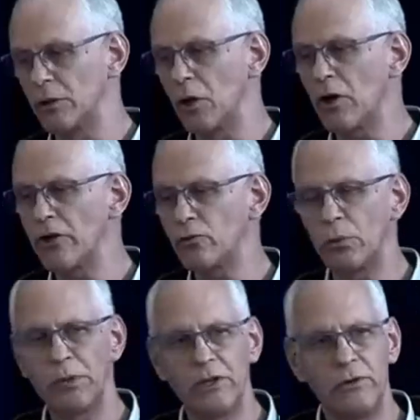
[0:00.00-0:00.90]
large
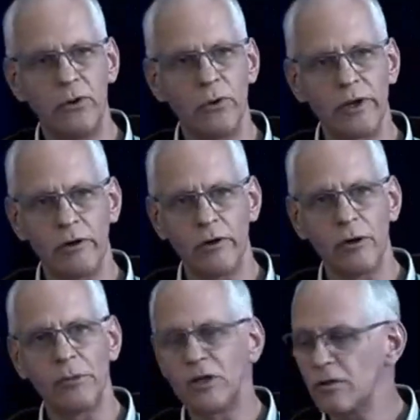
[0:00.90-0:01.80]
would be doing an
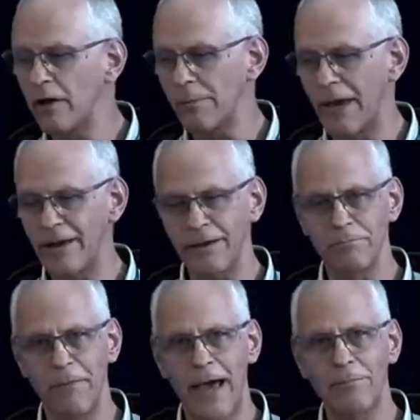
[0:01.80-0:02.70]
urban climatic
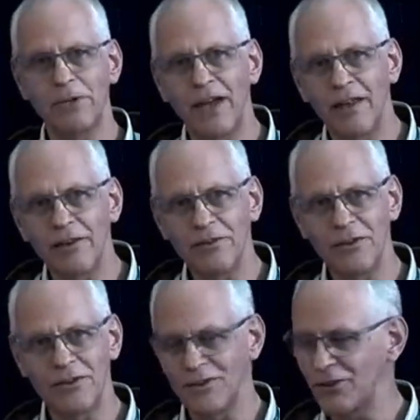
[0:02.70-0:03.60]
map
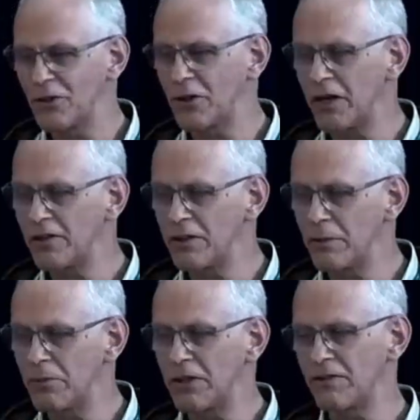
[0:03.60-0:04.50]
analysis is a good
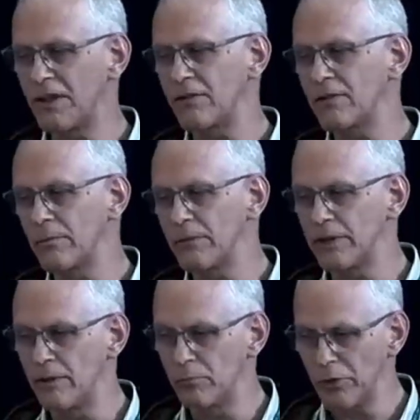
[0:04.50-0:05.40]
idea because that's
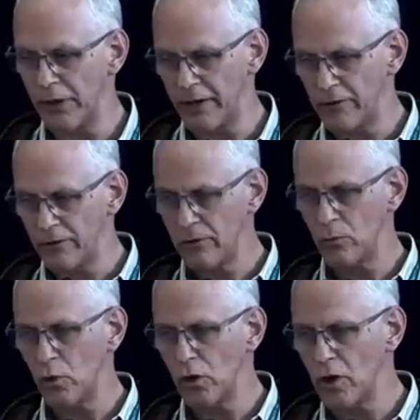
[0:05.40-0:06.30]
something the planners
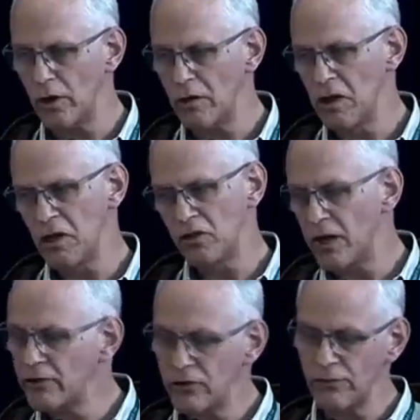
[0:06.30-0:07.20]
can work on,
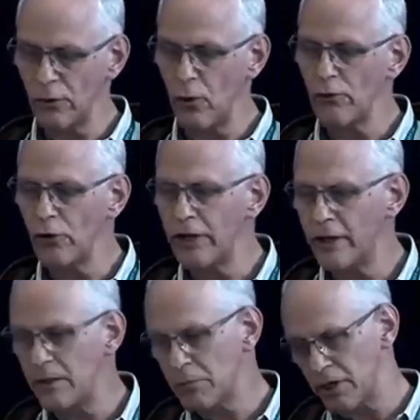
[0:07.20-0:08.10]
not just for
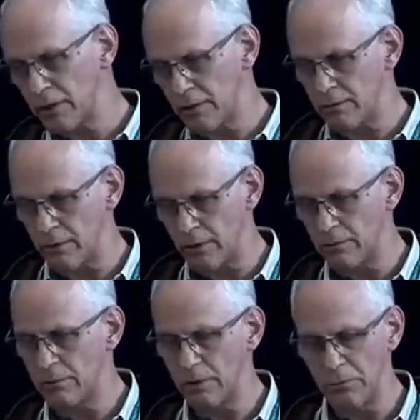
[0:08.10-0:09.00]
overheating, but it
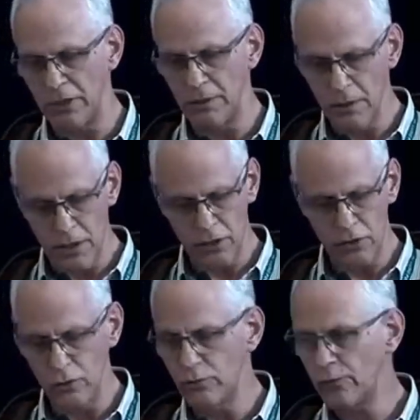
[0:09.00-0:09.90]
can be
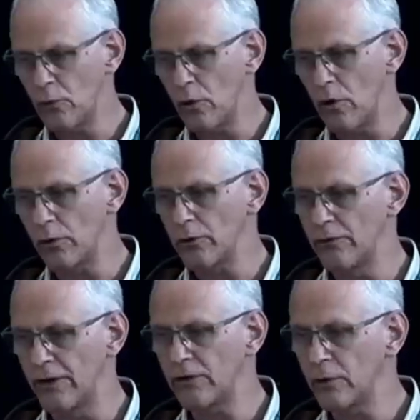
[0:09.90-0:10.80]
used for also
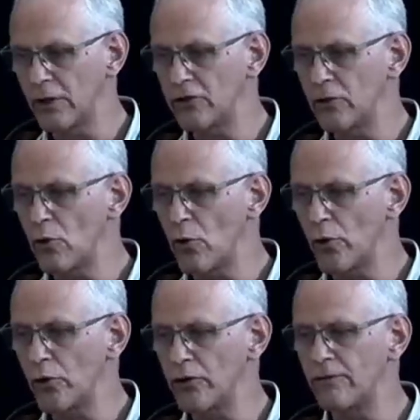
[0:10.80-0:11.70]
ventilation
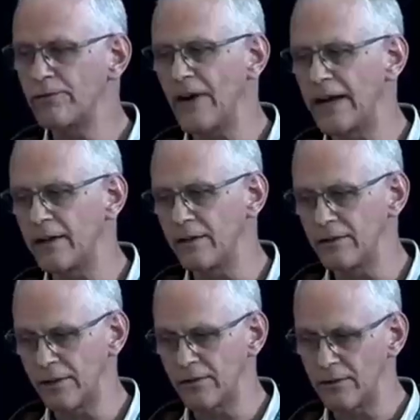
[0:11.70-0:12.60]
corridors and finding
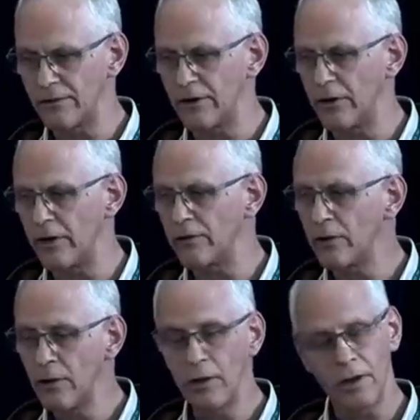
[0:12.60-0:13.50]
sensitive areas
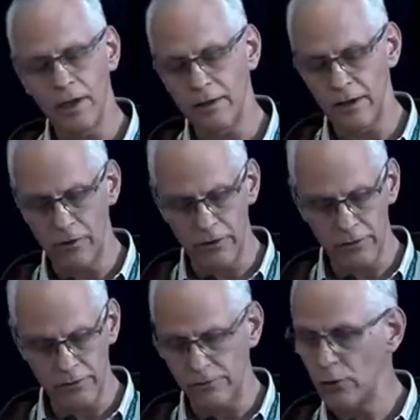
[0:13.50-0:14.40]
and
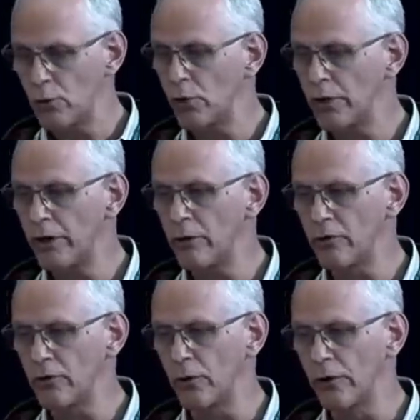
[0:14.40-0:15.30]
areas of cool air
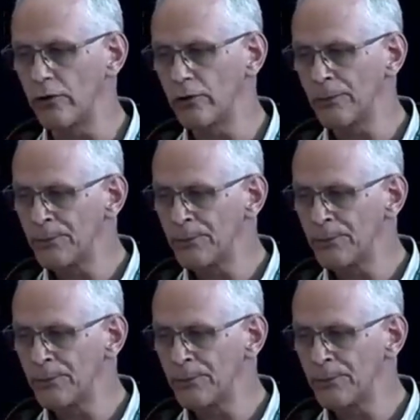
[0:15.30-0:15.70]
resource.